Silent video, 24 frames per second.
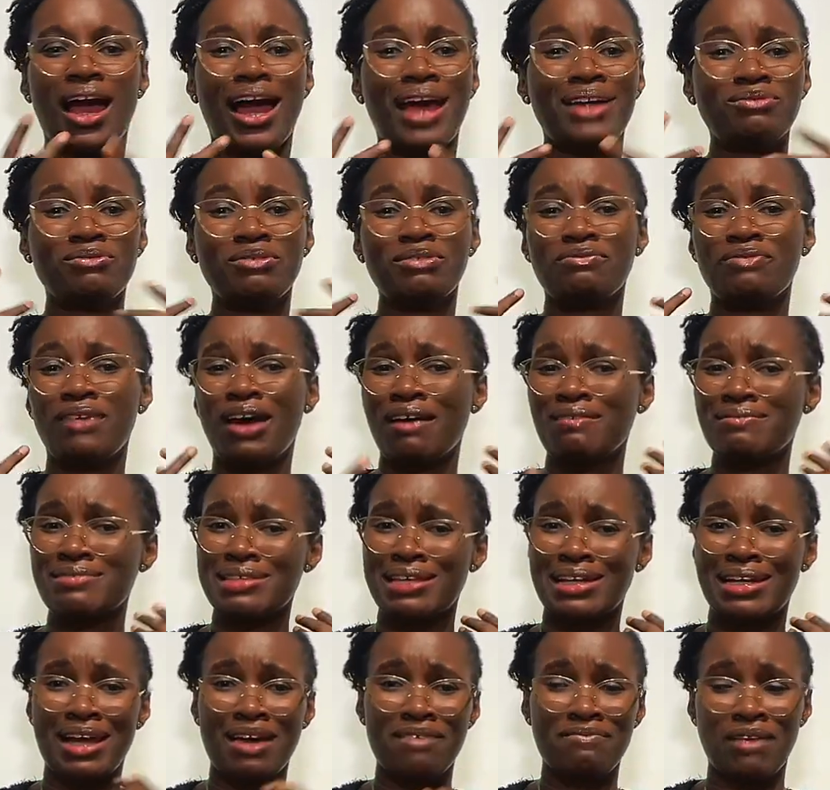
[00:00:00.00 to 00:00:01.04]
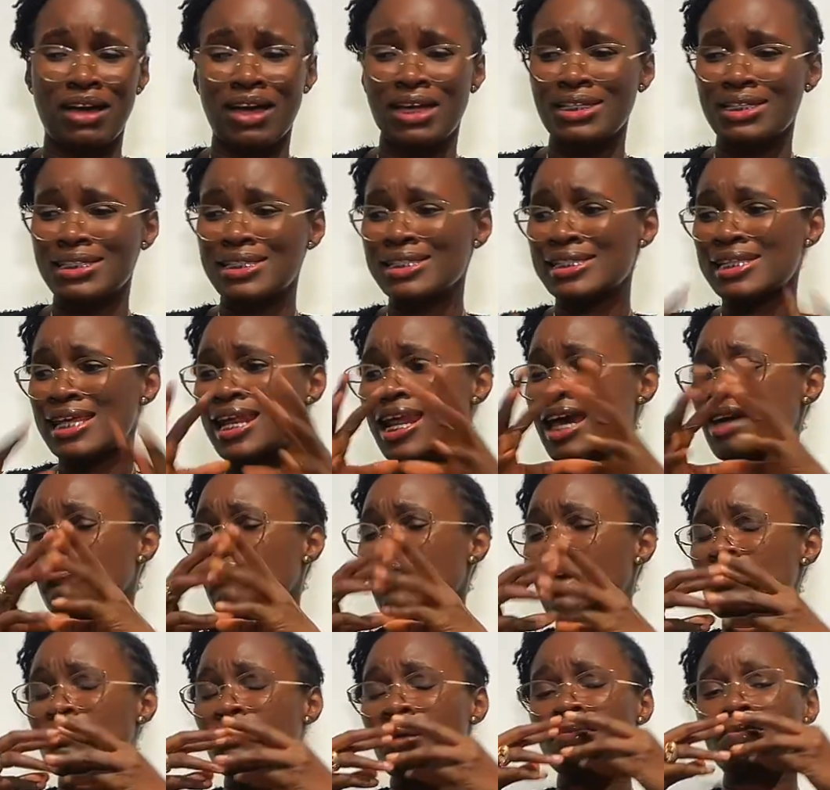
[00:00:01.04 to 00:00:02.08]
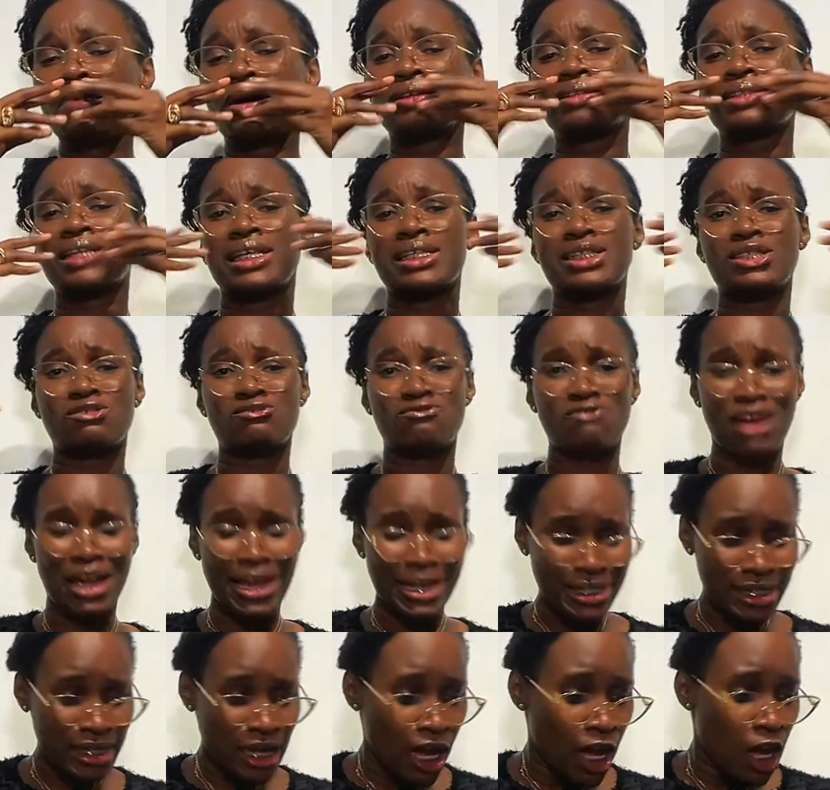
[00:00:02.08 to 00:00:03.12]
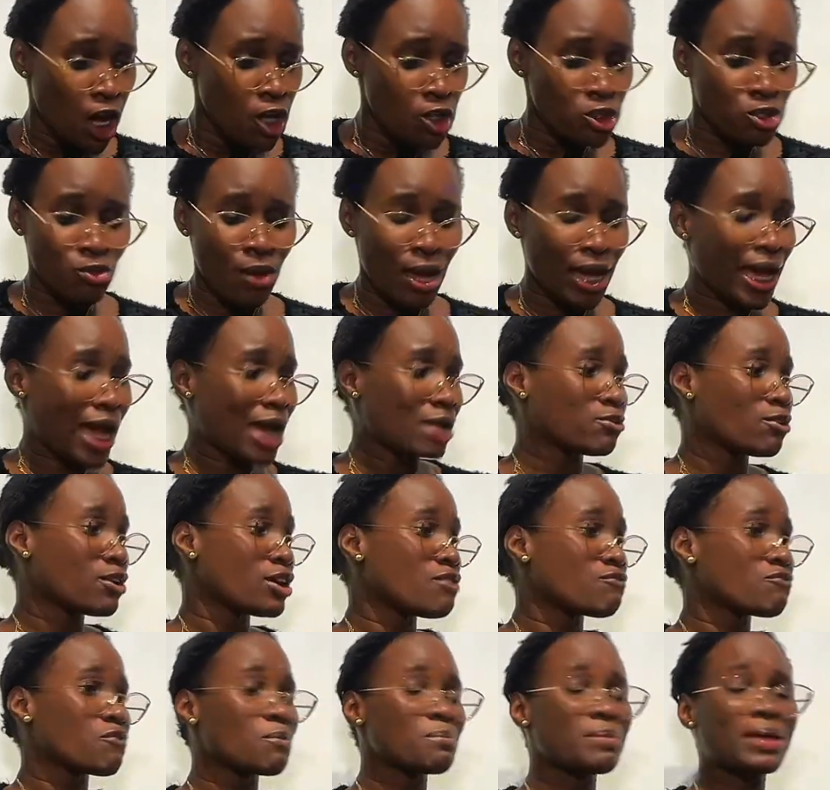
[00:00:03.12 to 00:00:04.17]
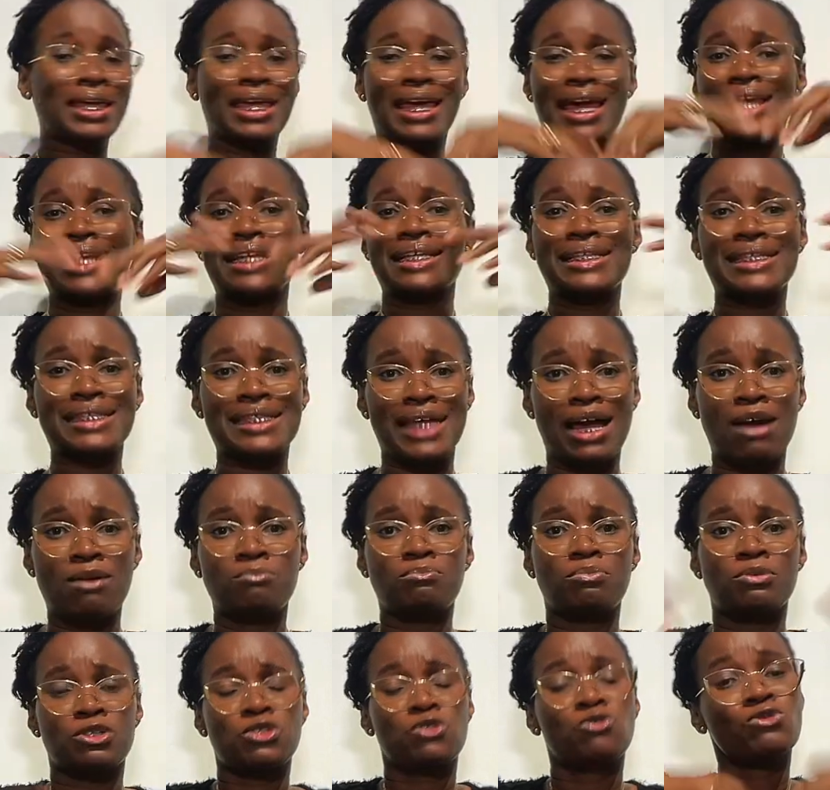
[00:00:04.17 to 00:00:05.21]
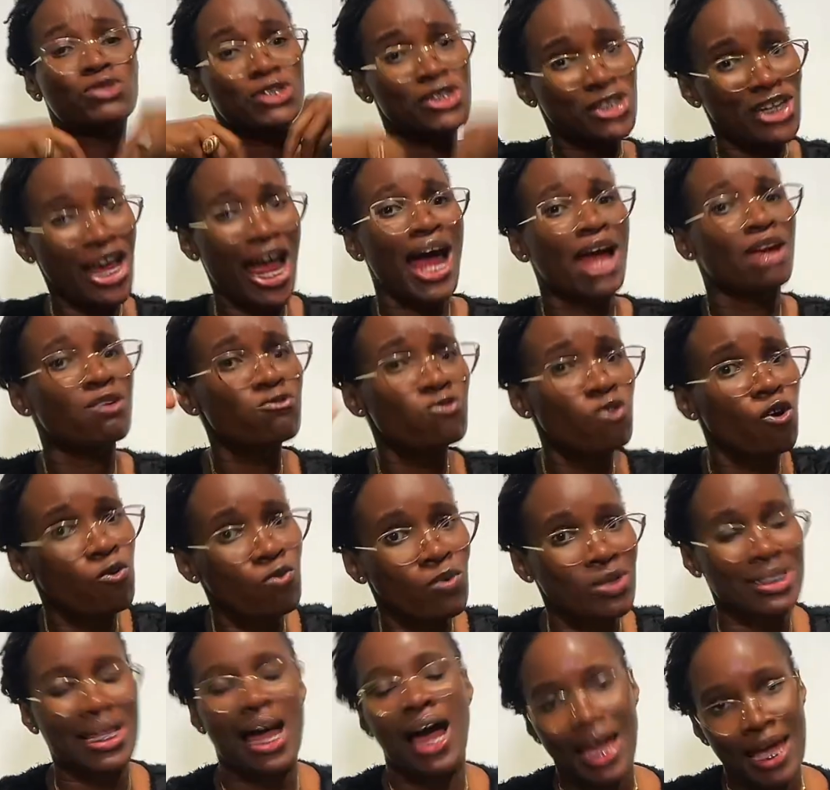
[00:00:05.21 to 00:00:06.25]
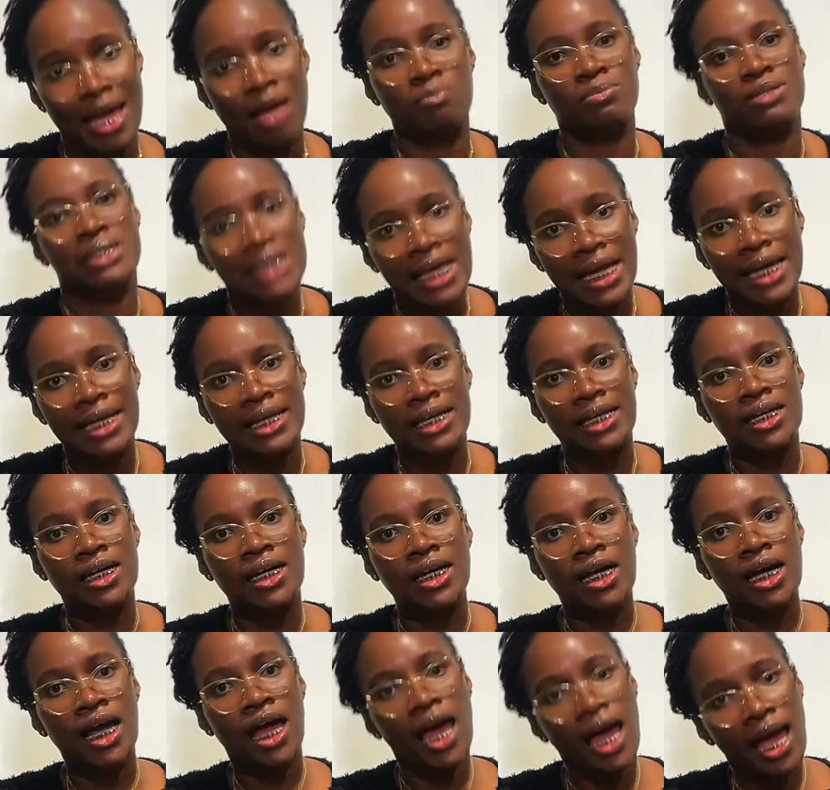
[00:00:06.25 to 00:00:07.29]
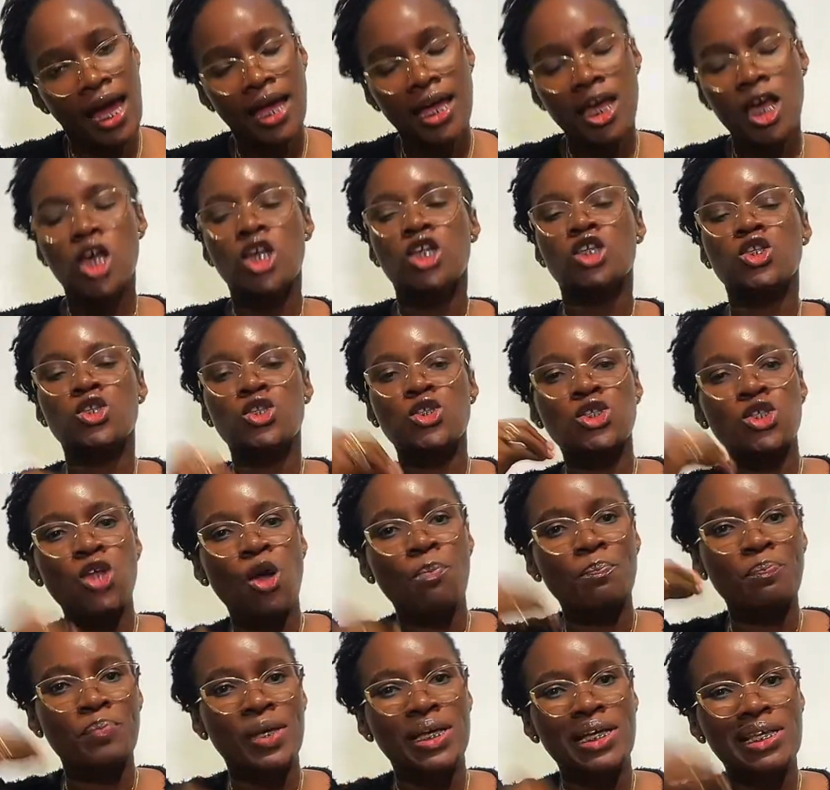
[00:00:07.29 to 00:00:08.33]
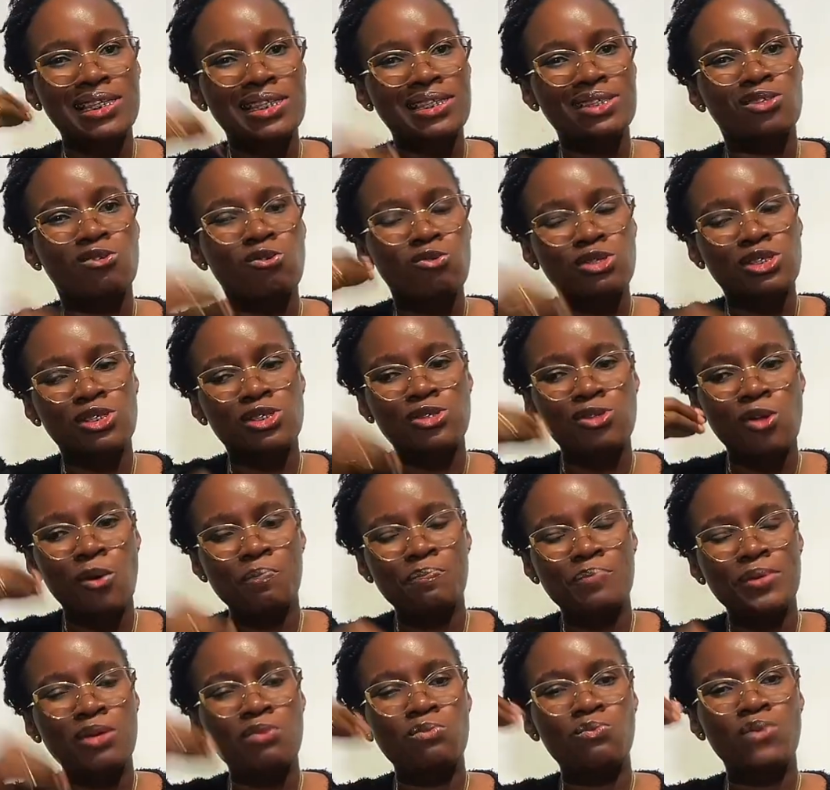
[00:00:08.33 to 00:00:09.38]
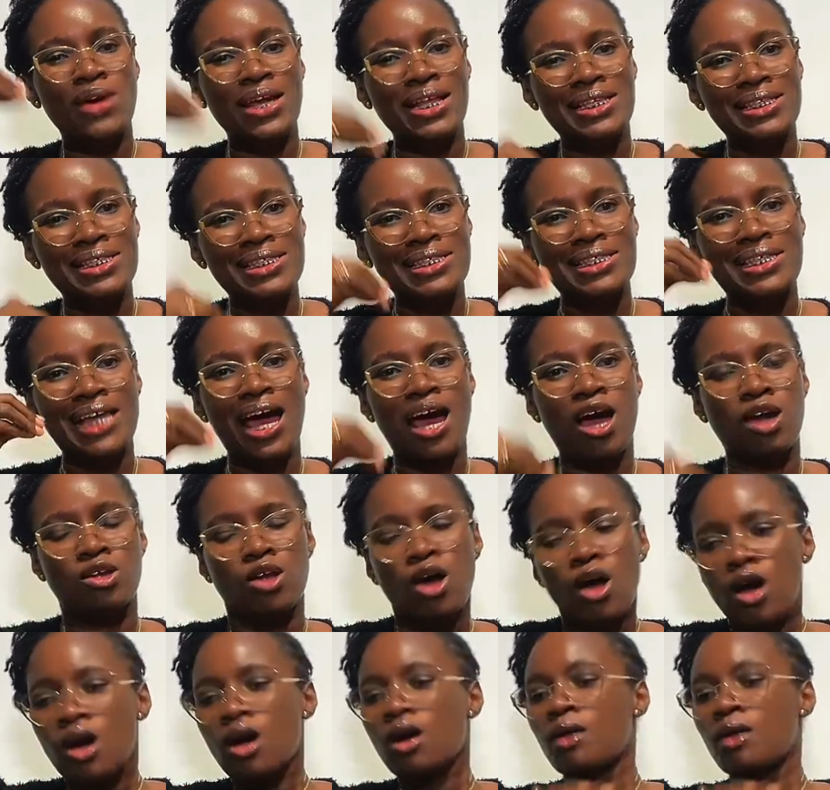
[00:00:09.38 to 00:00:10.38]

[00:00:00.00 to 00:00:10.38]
I don't even have saliva. The saliva in my mouth has dried, so I cannot even make any sound. But you shall know what I am saying. Slopping, those sloppy wet sound.